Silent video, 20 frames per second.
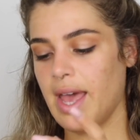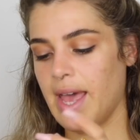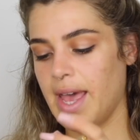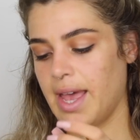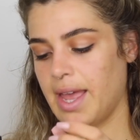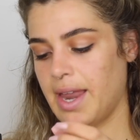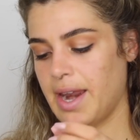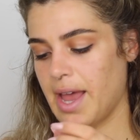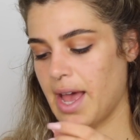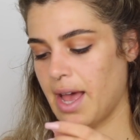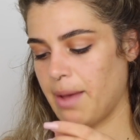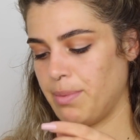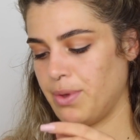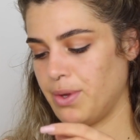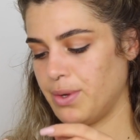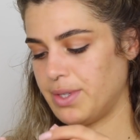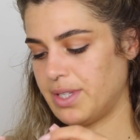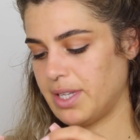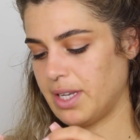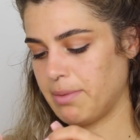And I'm
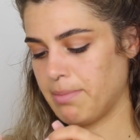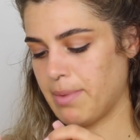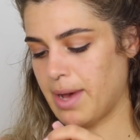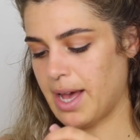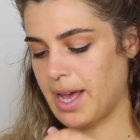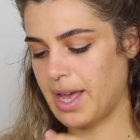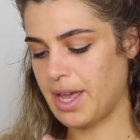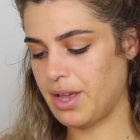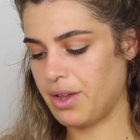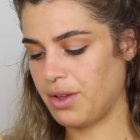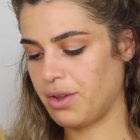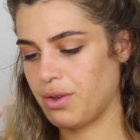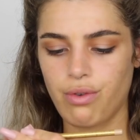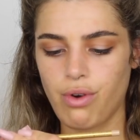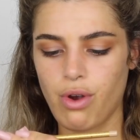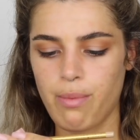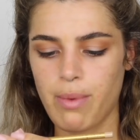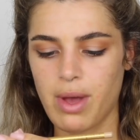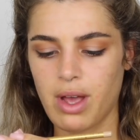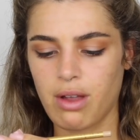using my
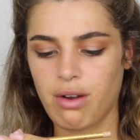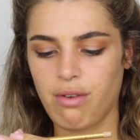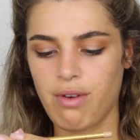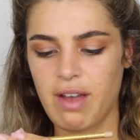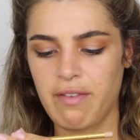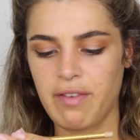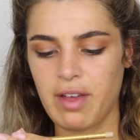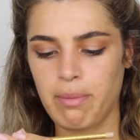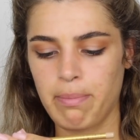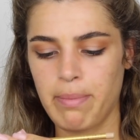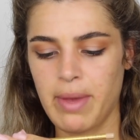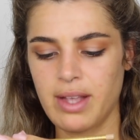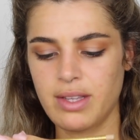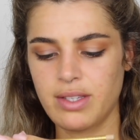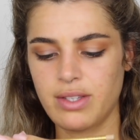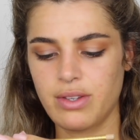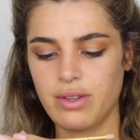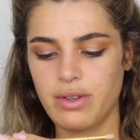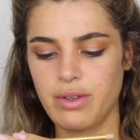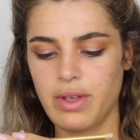Chromagraphic
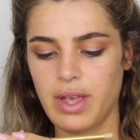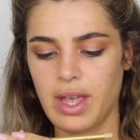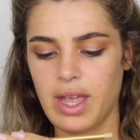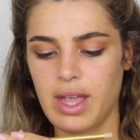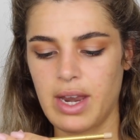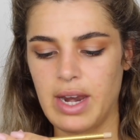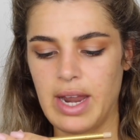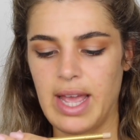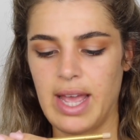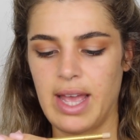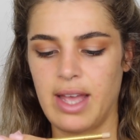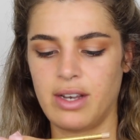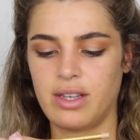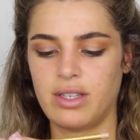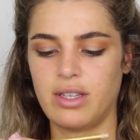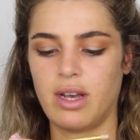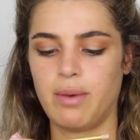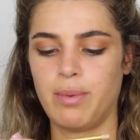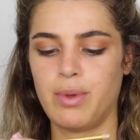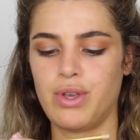Pencil in
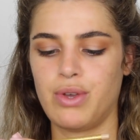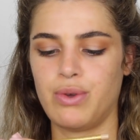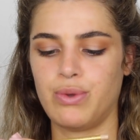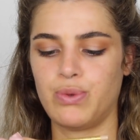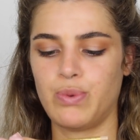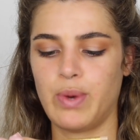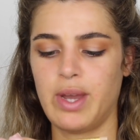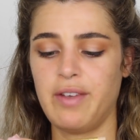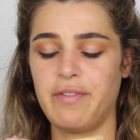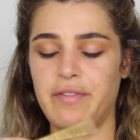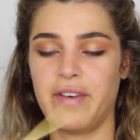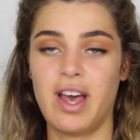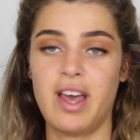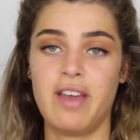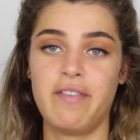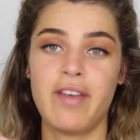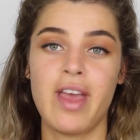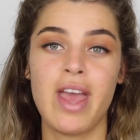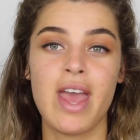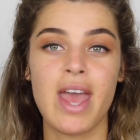
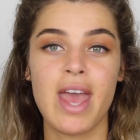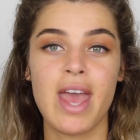NW25